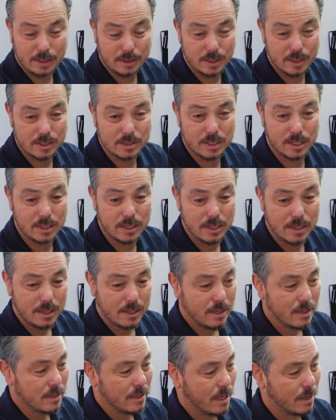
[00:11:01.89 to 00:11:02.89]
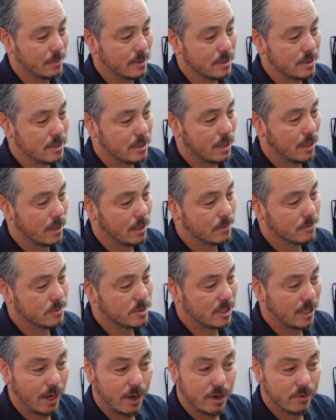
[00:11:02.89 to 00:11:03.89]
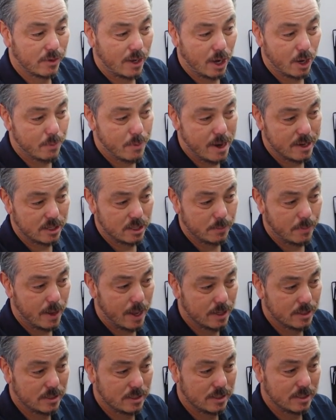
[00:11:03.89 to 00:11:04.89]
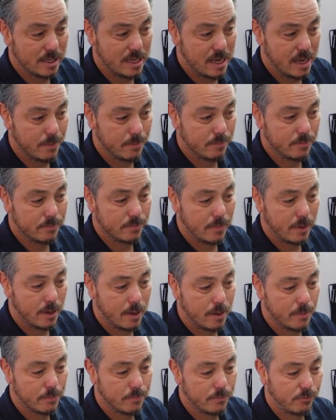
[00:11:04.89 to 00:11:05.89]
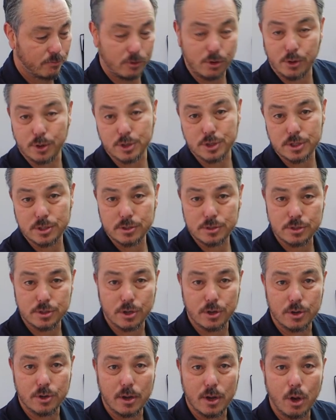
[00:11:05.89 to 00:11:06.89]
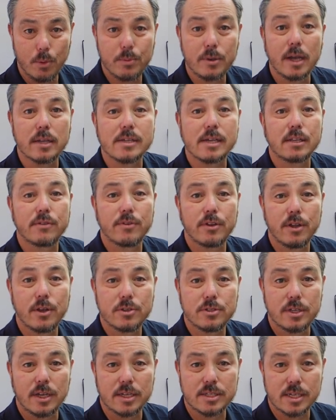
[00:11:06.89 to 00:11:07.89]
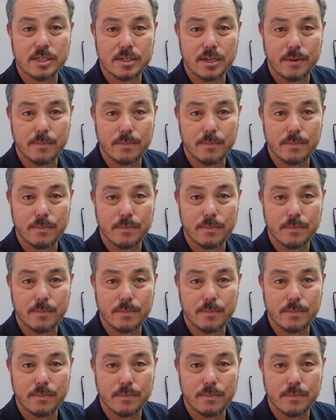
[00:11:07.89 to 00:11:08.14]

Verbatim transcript: like this that have been um, scared of chiropractic in the past and seen him um, flourish. So I hope you guys like the video. See you guys next